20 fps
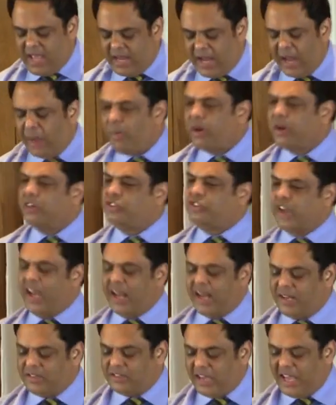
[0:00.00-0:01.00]
And I want to
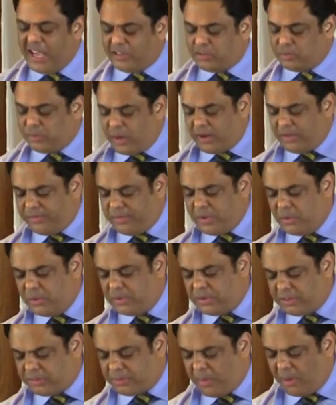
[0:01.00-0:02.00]
challenge each one of
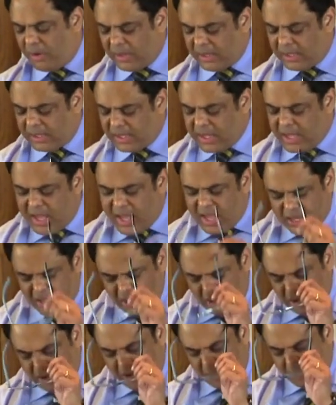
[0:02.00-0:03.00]
you this morning.
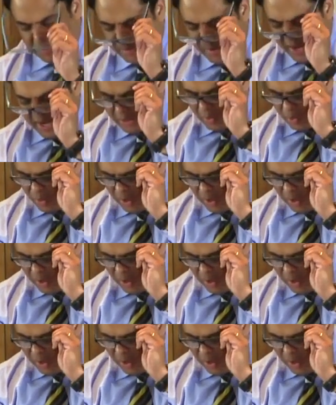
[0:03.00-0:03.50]
You know, no matter